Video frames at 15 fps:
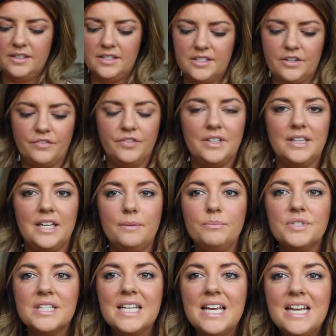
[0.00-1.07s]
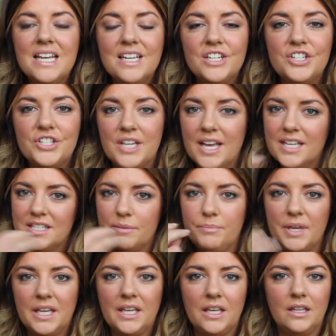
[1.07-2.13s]
So for lips, she has a
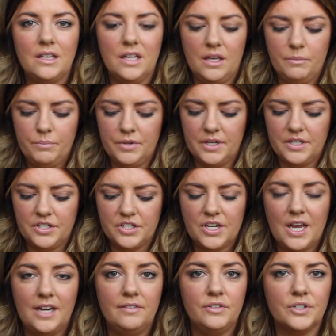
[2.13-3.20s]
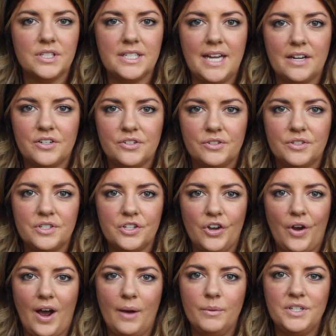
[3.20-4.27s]
pinky lip and it just kind of looks natural, so
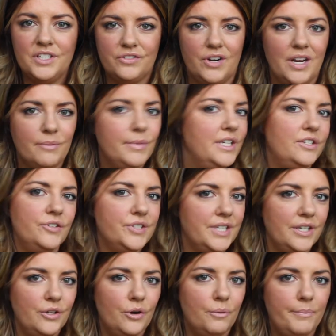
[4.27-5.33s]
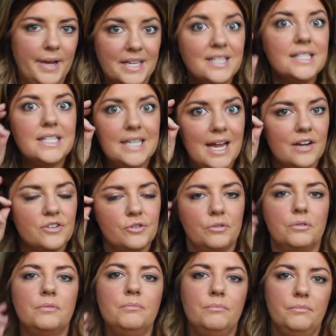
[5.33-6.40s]
I would just recommend using your best
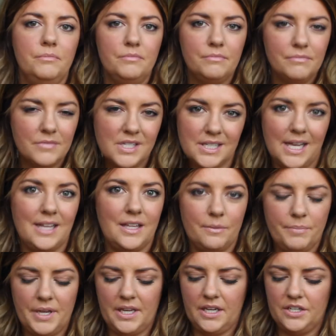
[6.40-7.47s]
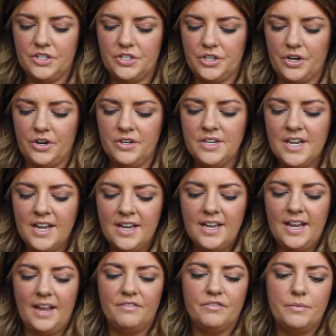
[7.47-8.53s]
natural slightly pinkish tone.
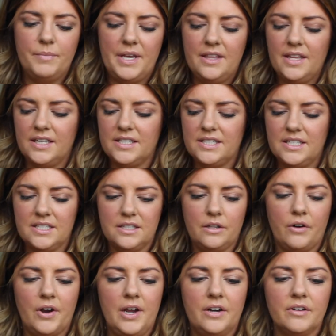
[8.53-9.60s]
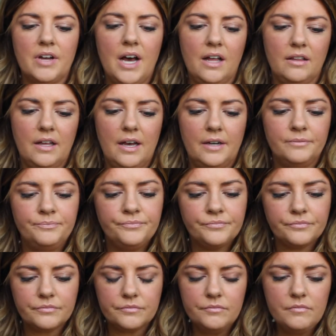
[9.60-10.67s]
And for me, that's this L'Oreal colour,
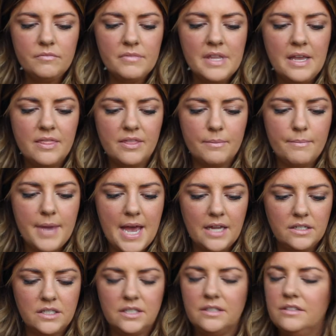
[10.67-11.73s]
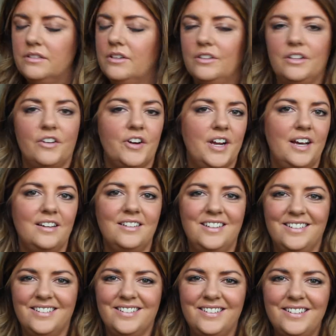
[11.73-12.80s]
the matte, not L'Oreal,
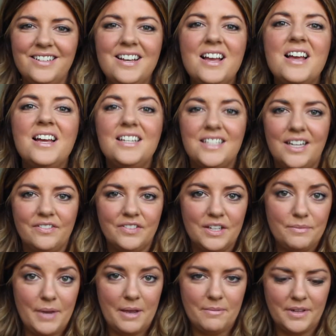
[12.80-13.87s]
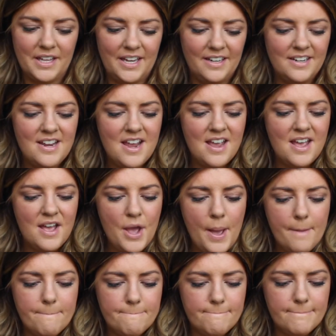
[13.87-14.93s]
definitely Maybelline
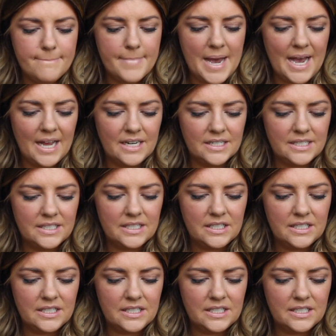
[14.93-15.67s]
matte